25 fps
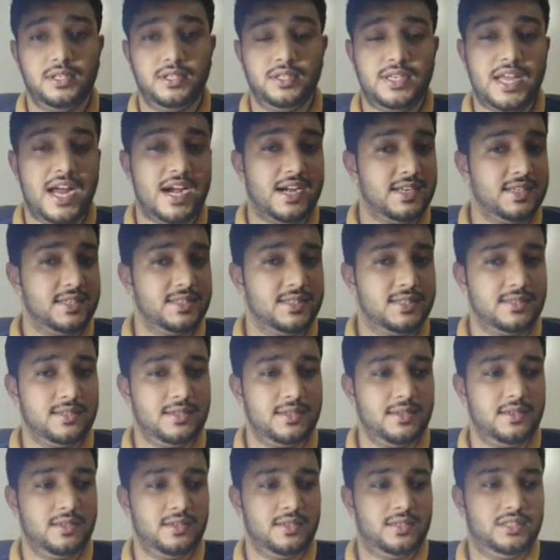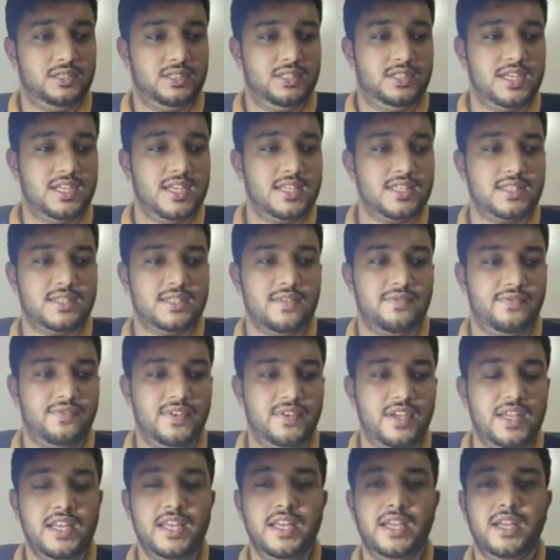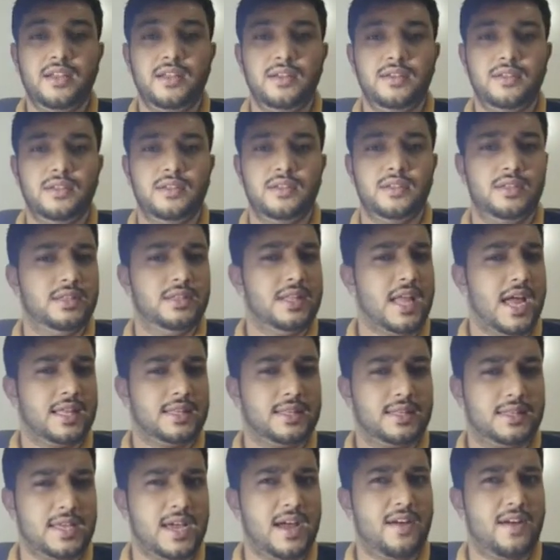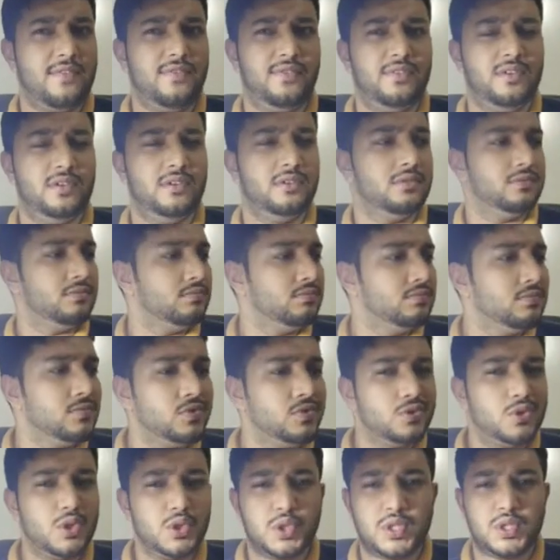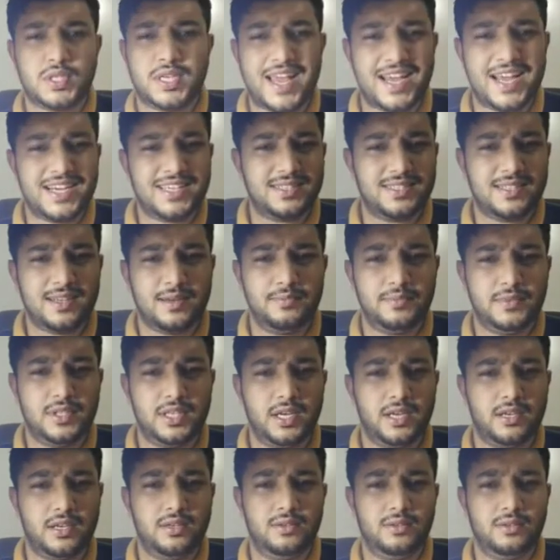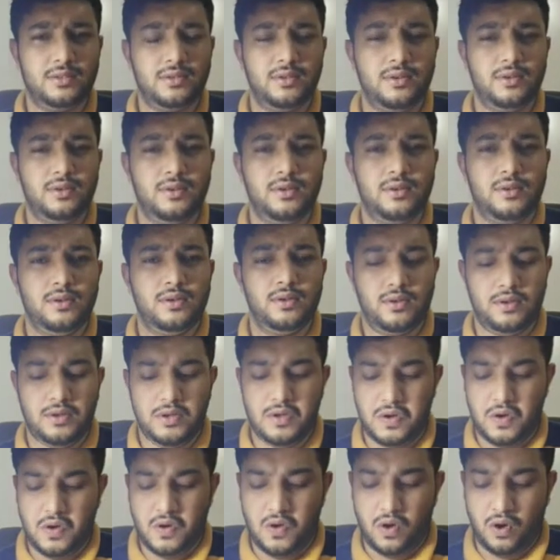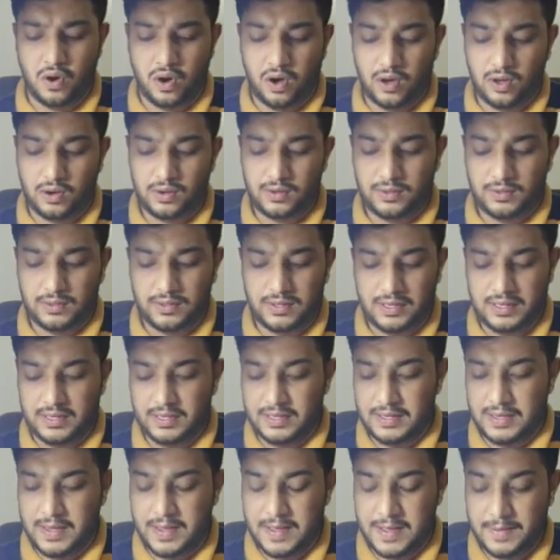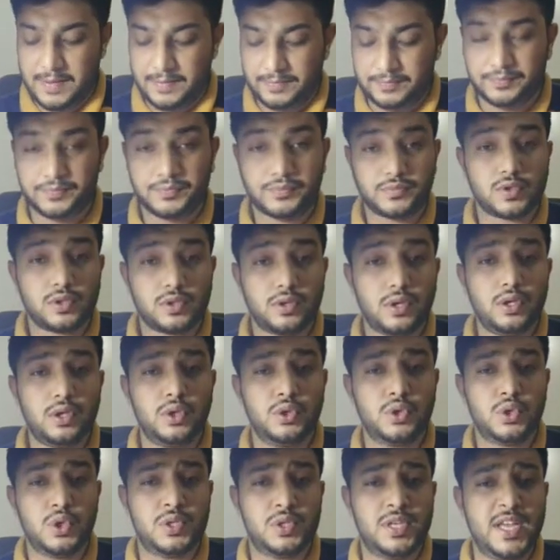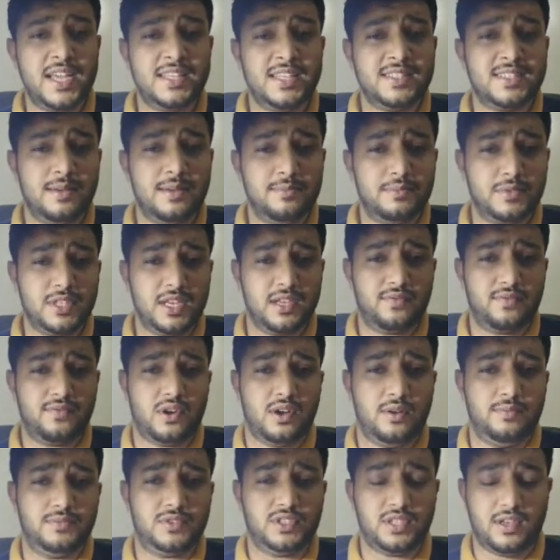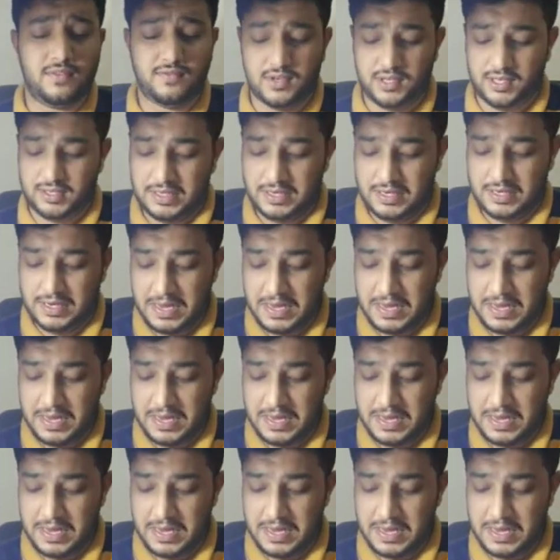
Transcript: That is just a feeling like theft, to snatch something or to take something from someone.